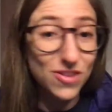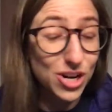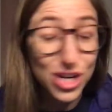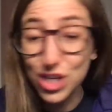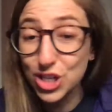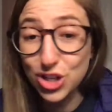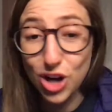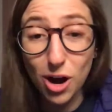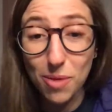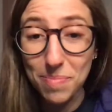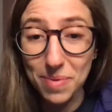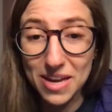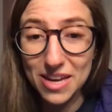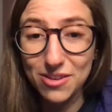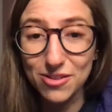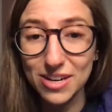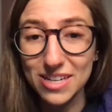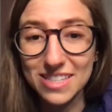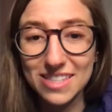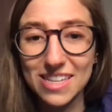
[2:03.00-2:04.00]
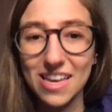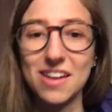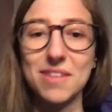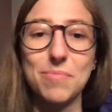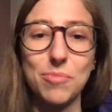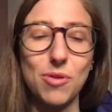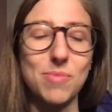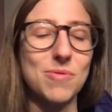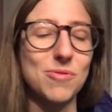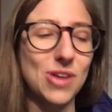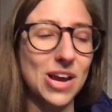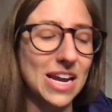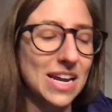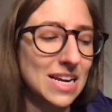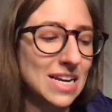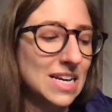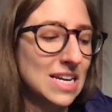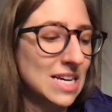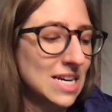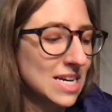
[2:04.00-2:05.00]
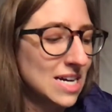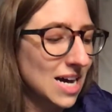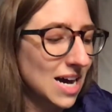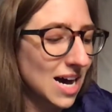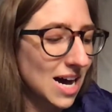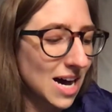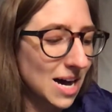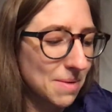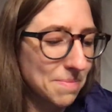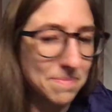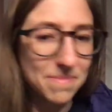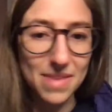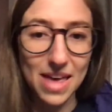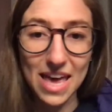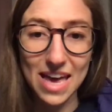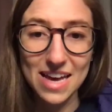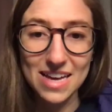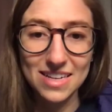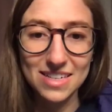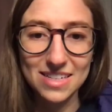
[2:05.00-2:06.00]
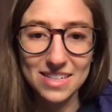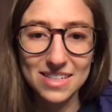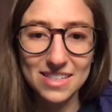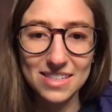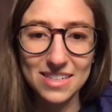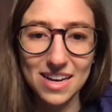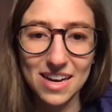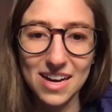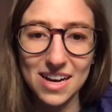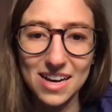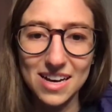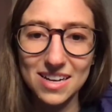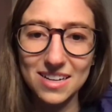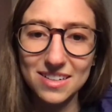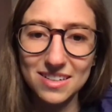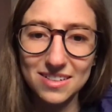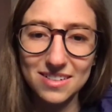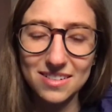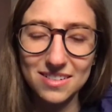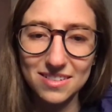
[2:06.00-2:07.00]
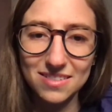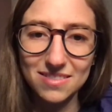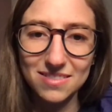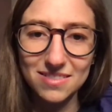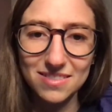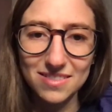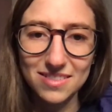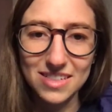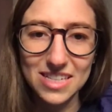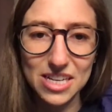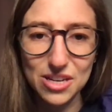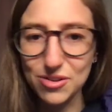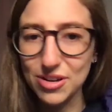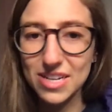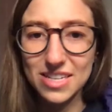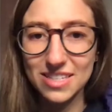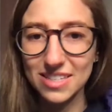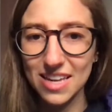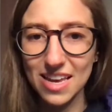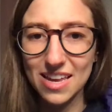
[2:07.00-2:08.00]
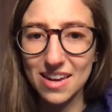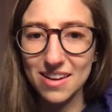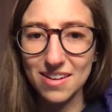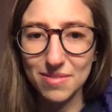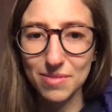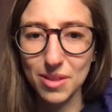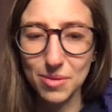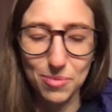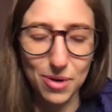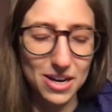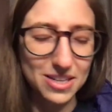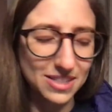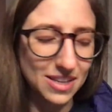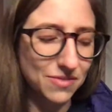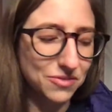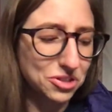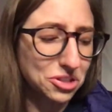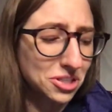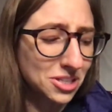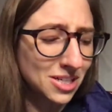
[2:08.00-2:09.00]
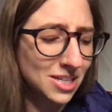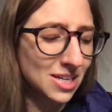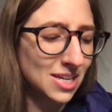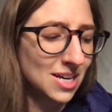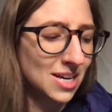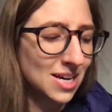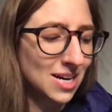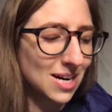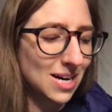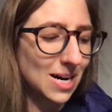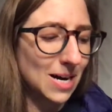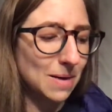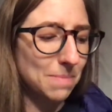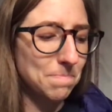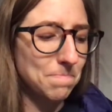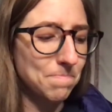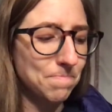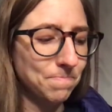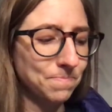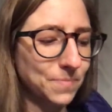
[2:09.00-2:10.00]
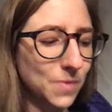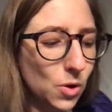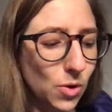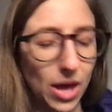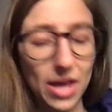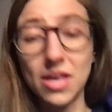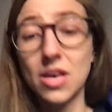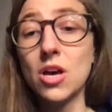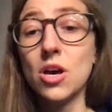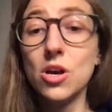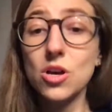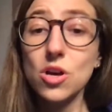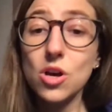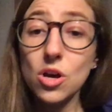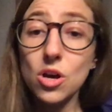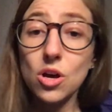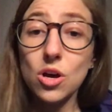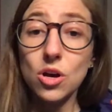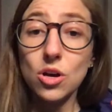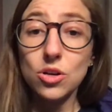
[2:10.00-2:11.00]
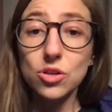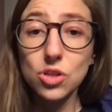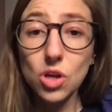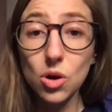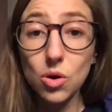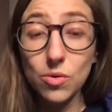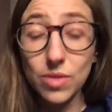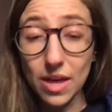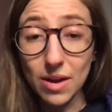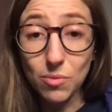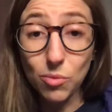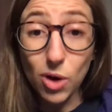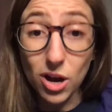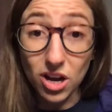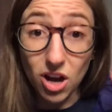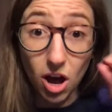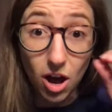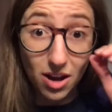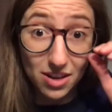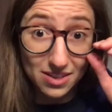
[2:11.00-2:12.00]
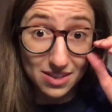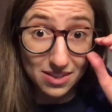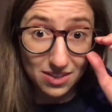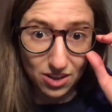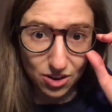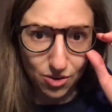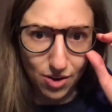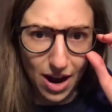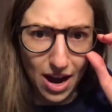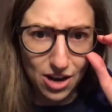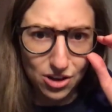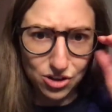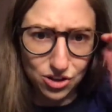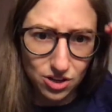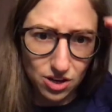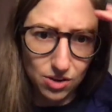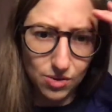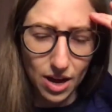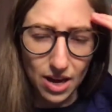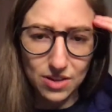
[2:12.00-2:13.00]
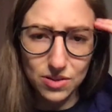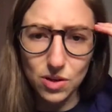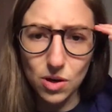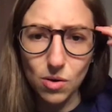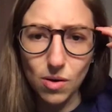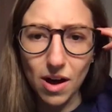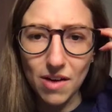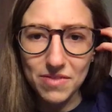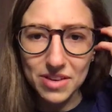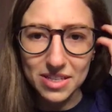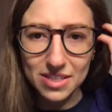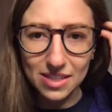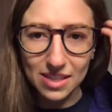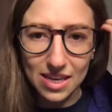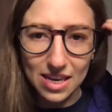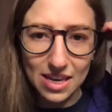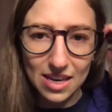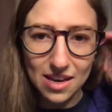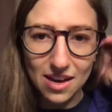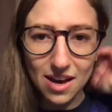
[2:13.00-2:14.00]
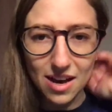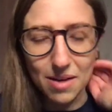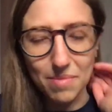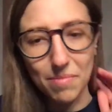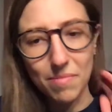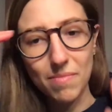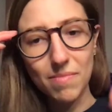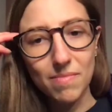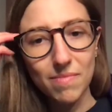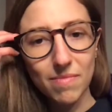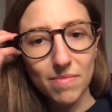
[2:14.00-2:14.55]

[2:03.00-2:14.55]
very sharp increase in the unemployment rate, um, and uh, decrease in the price level. Um, okay, so then what causes a crash? Okay, so obviously, um,